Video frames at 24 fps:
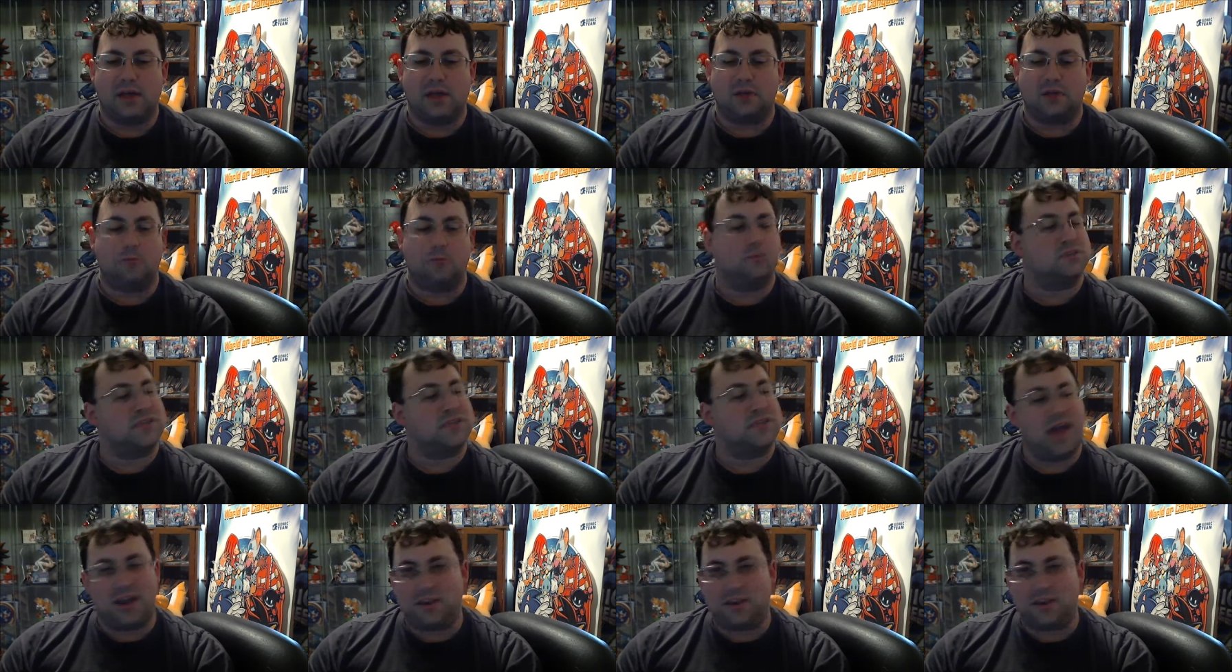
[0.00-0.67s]
It was
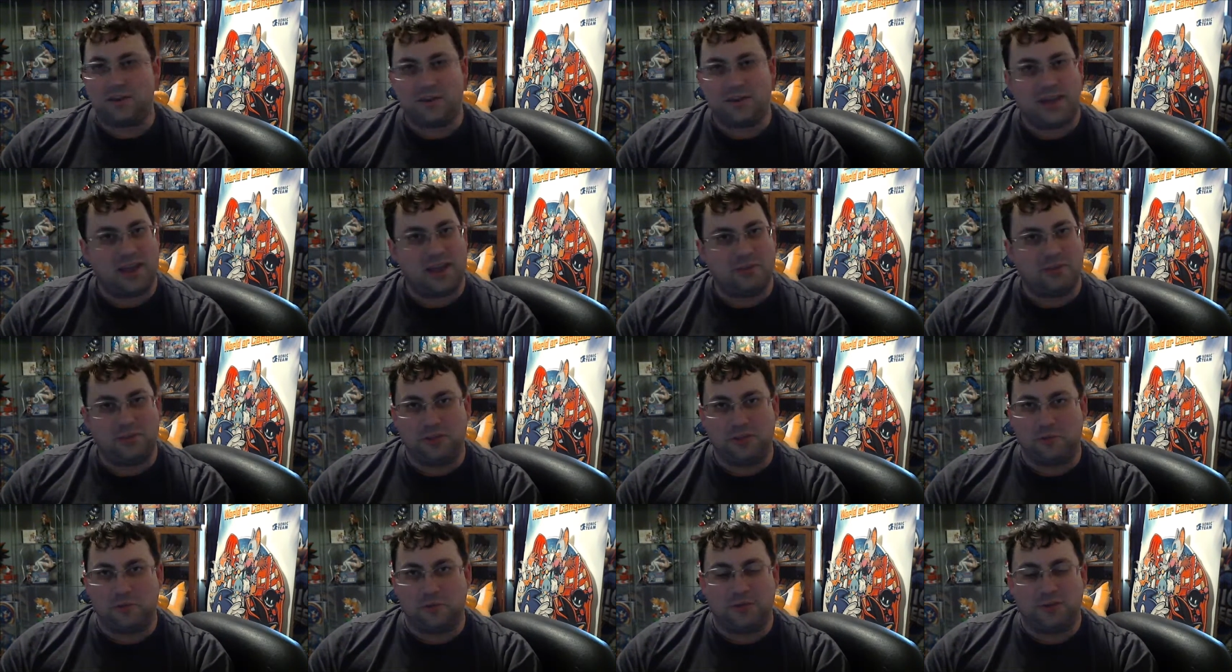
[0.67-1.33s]
not a good game
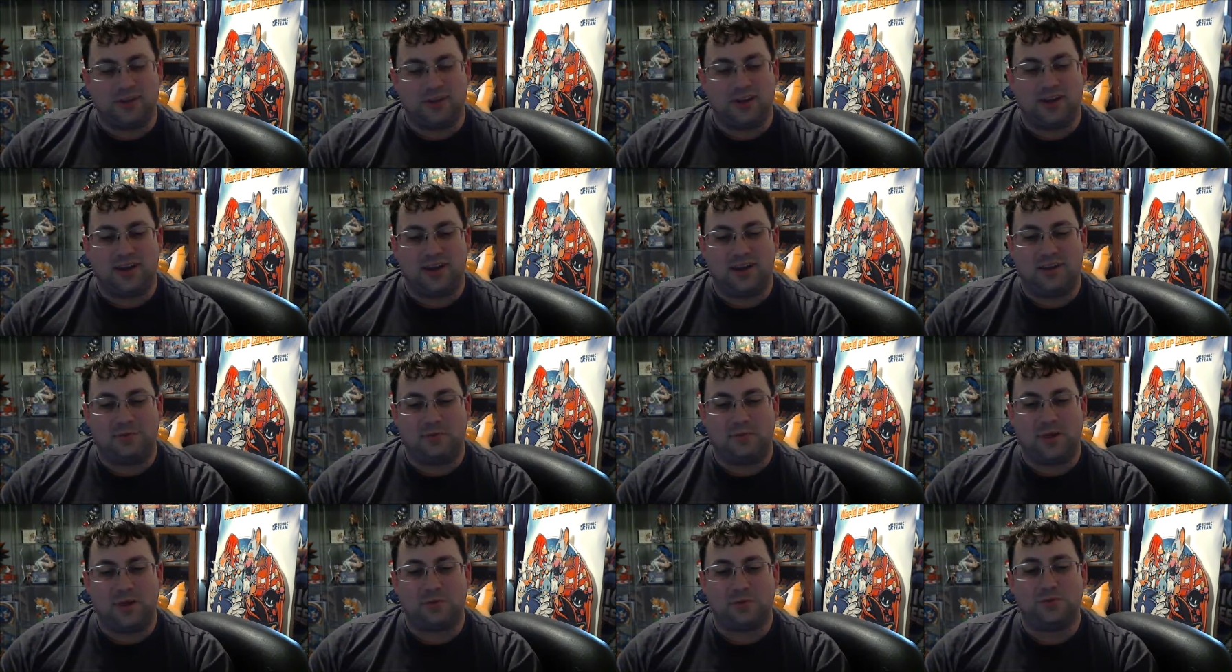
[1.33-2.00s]
either.
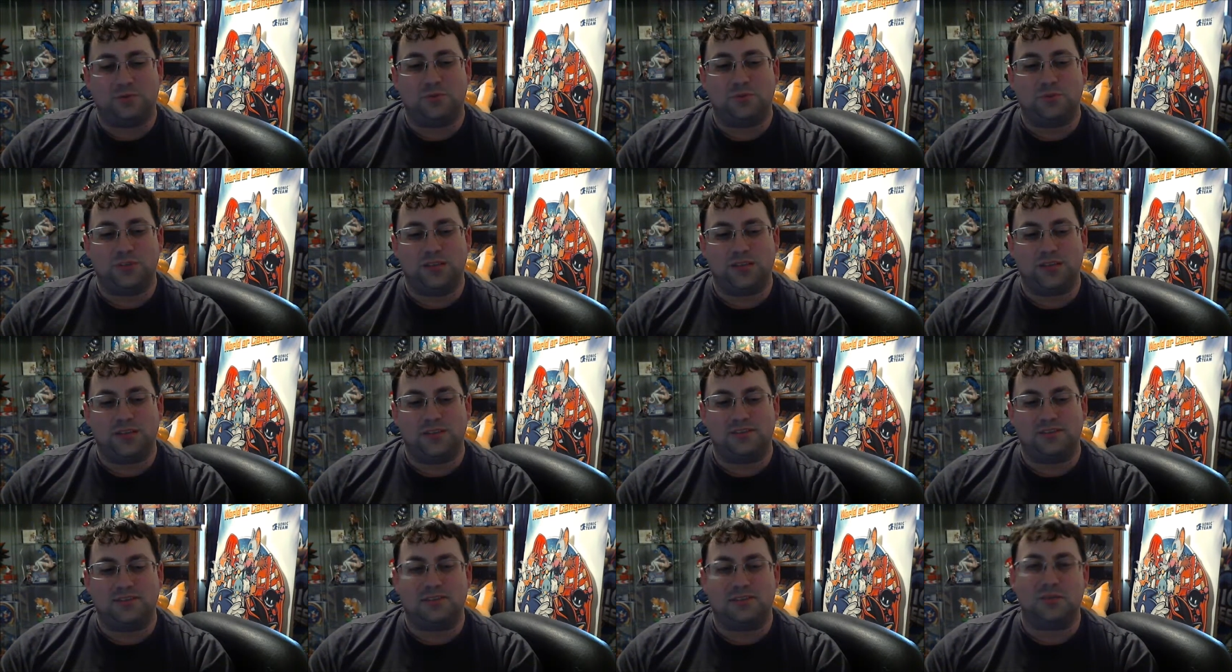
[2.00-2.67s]
Um, I was
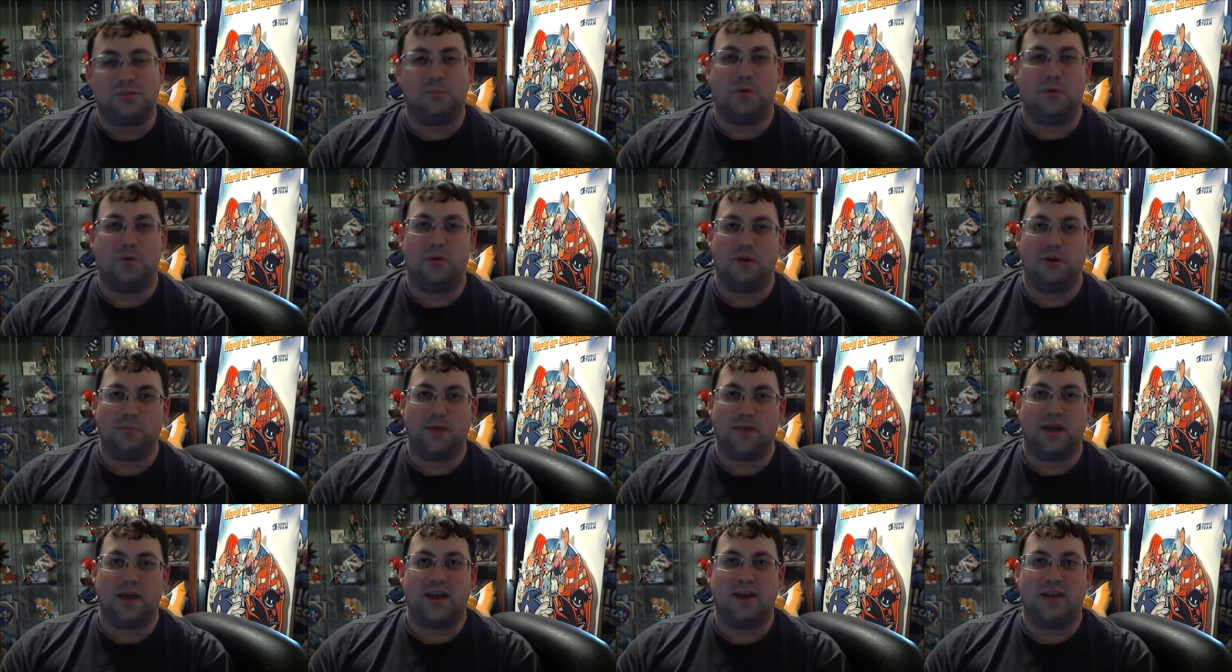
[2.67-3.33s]
really disappointed
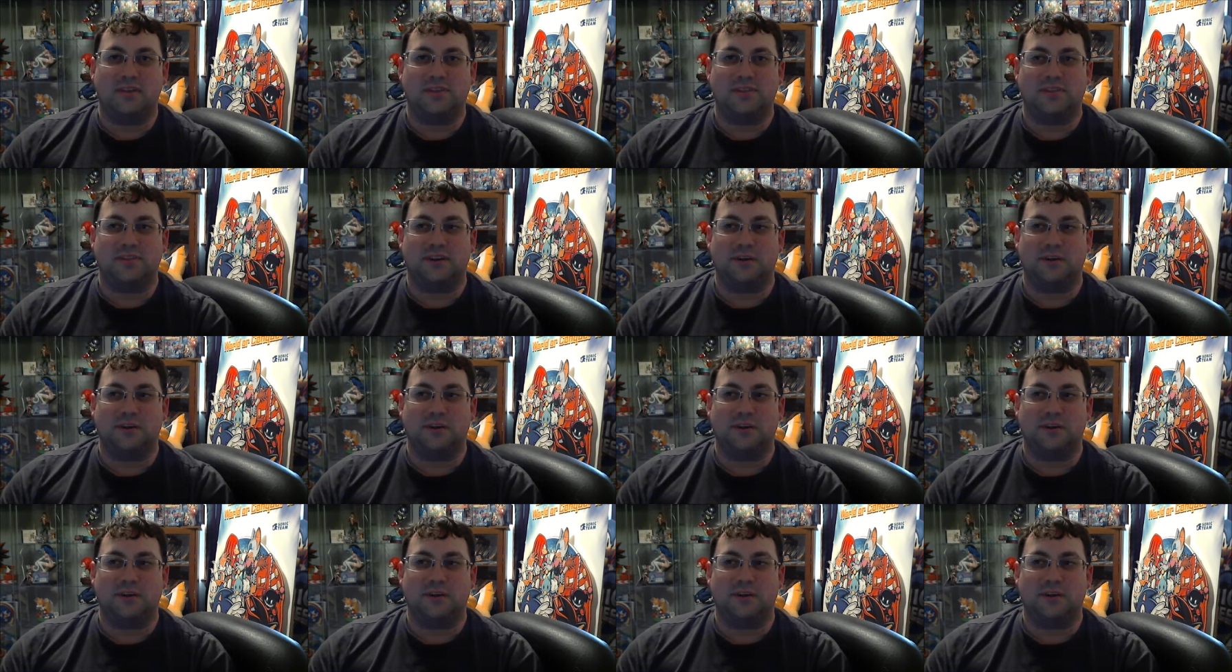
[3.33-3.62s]
by it.